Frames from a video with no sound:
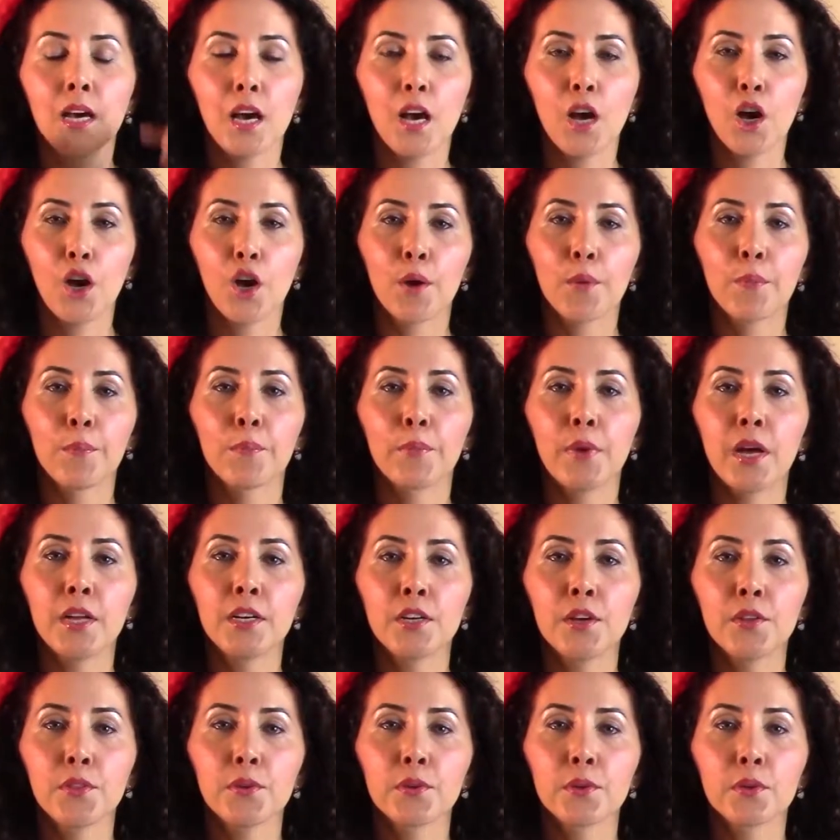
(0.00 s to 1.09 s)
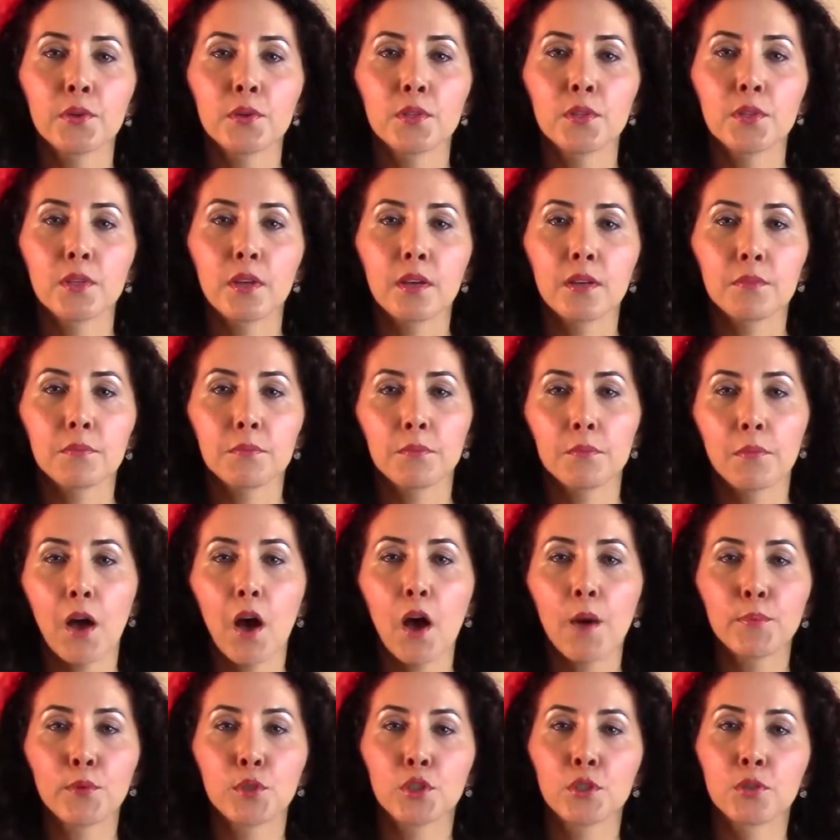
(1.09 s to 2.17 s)
Another
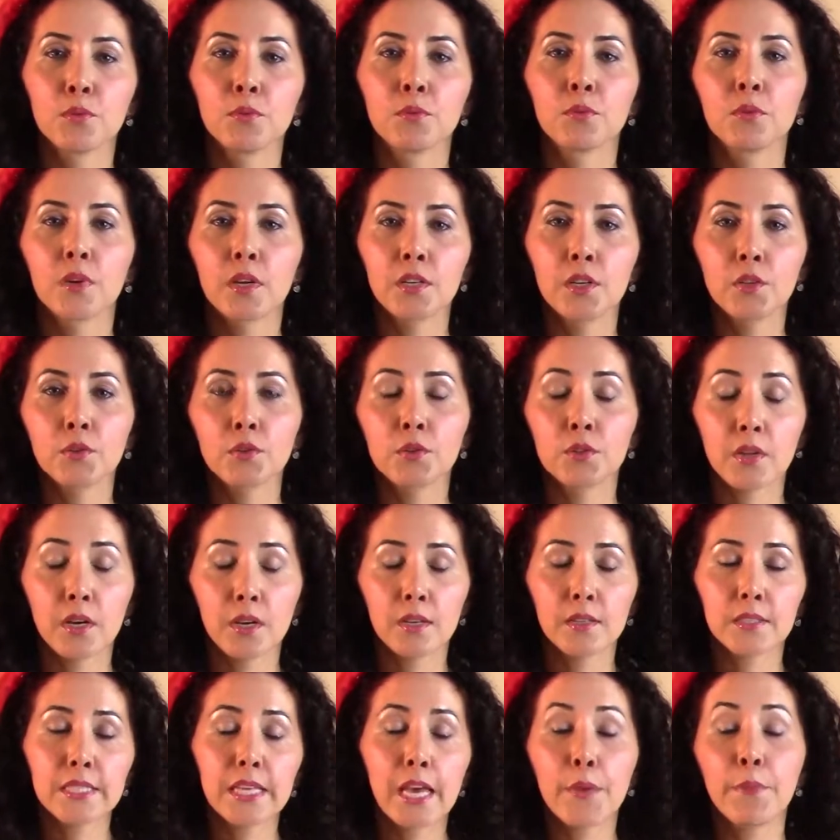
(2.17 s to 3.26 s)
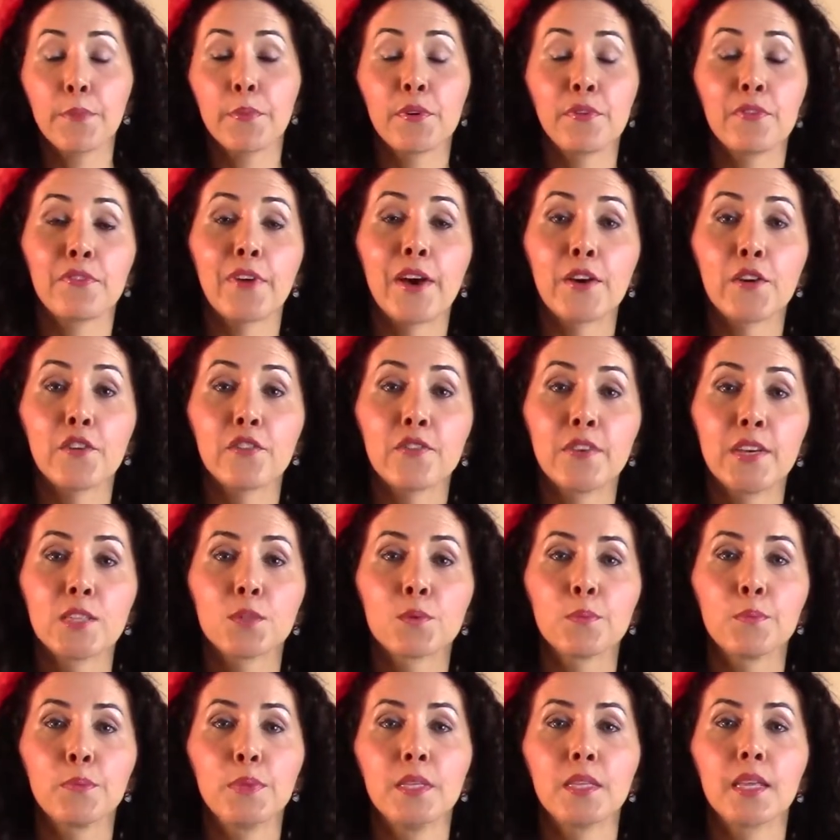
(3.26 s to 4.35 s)
option, another type of fire face
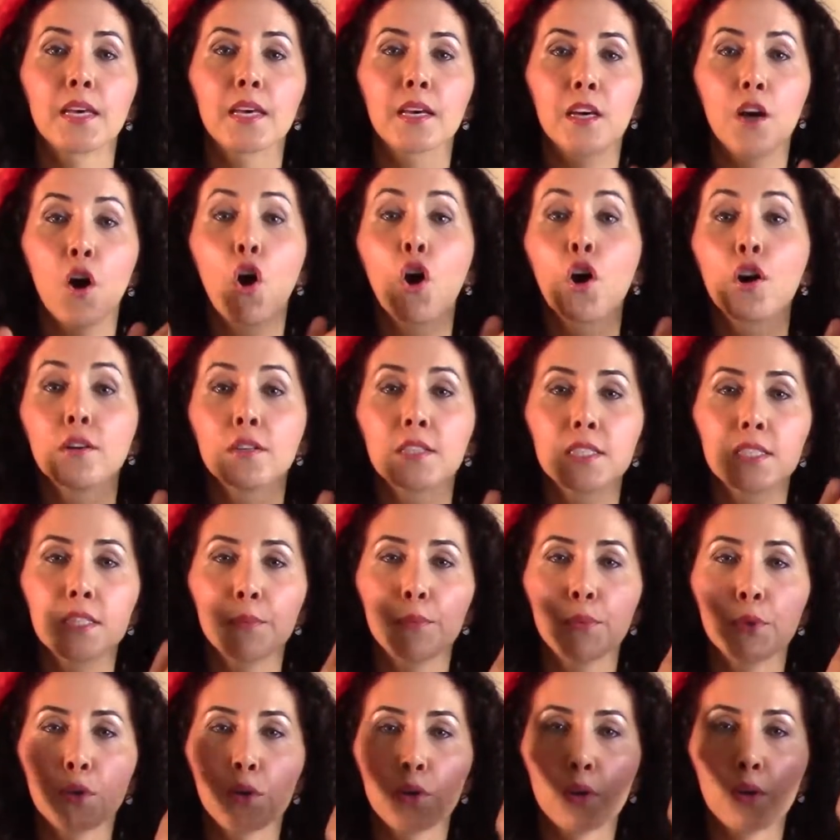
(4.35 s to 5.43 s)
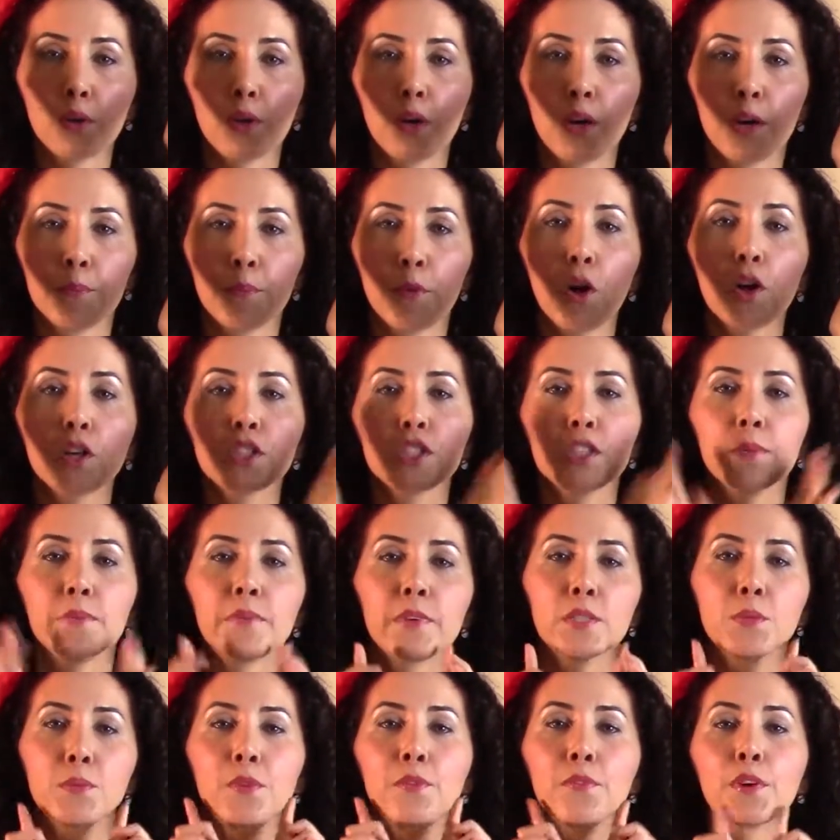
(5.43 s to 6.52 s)
would be like a typical heart-shaped
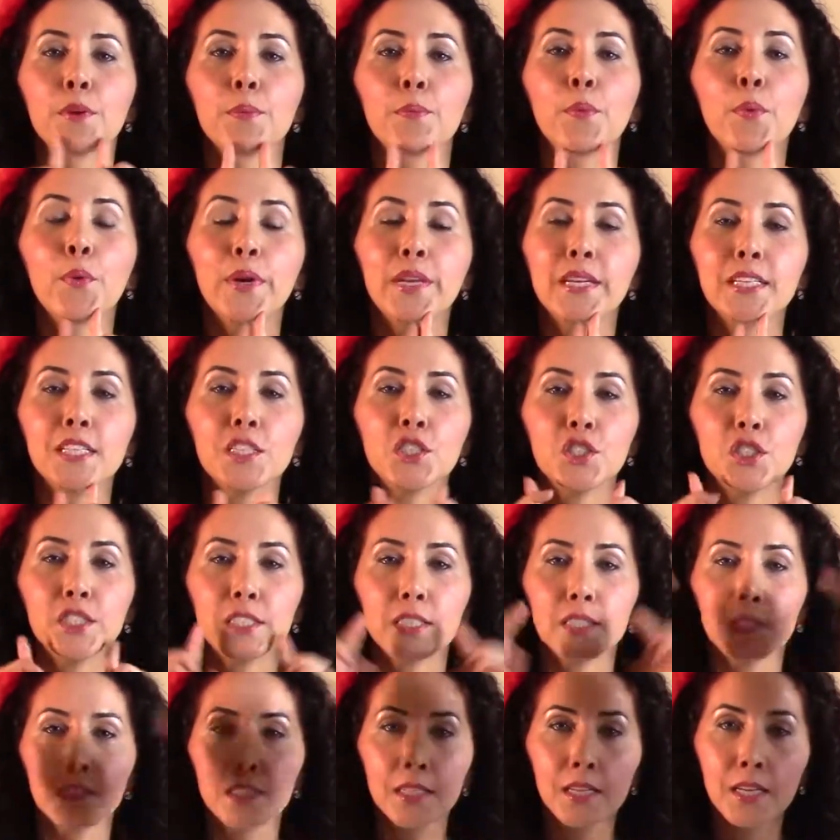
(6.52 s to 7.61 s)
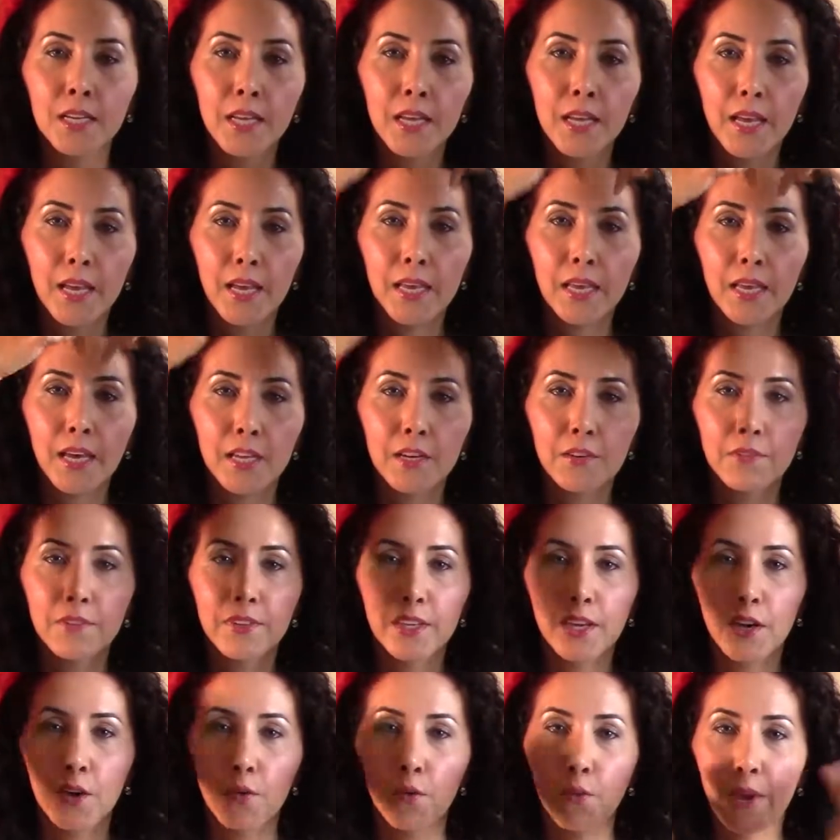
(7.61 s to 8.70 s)
face with a very pointed chin and kind of like
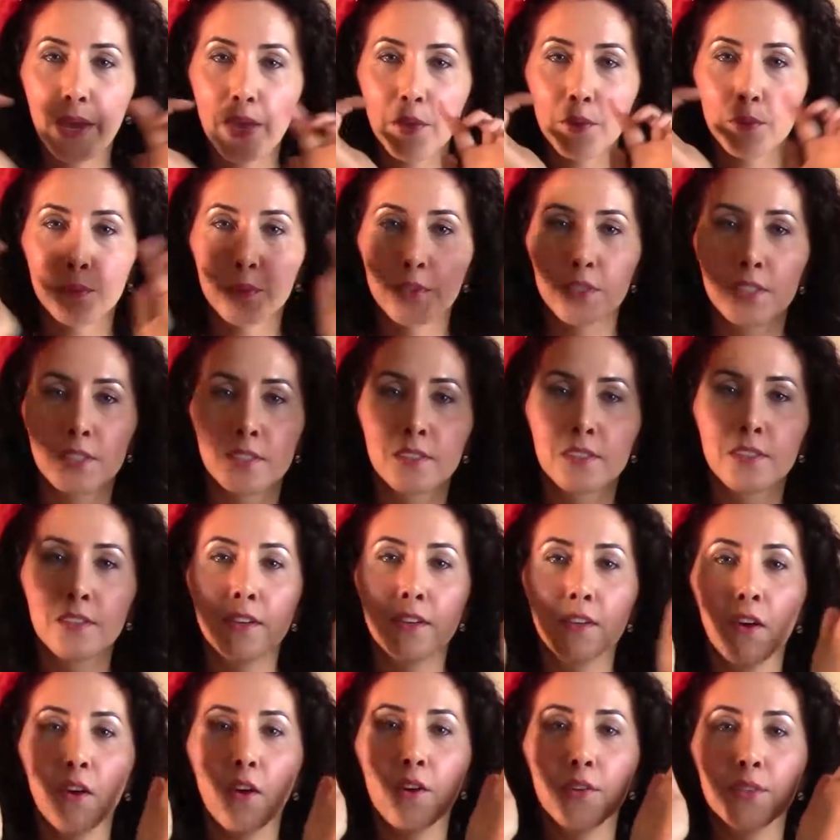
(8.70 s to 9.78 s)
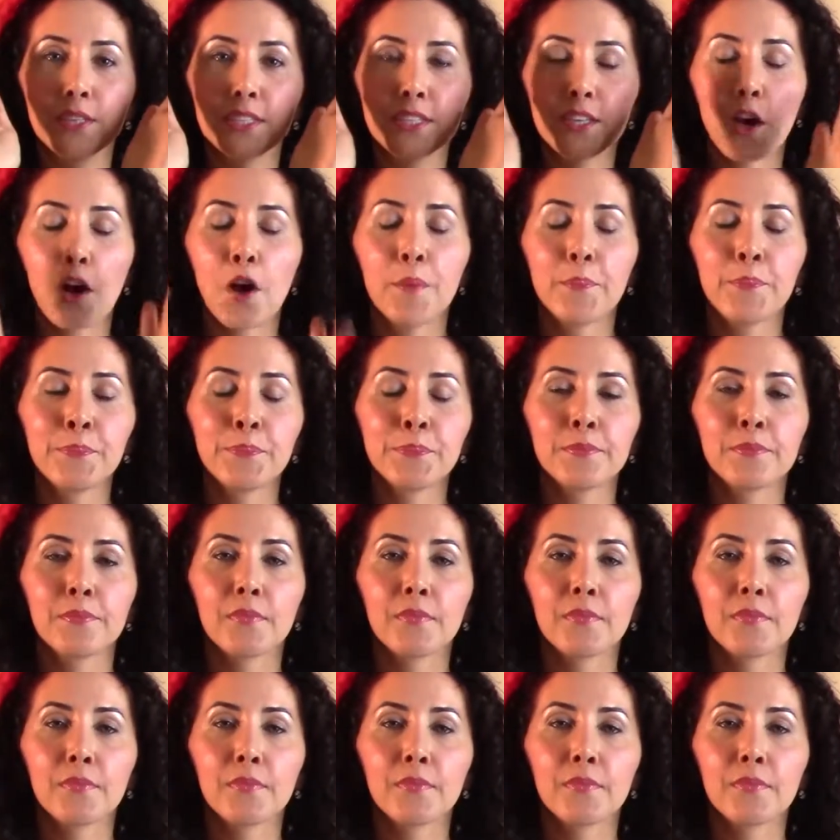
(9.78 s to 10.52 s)
a round on the top.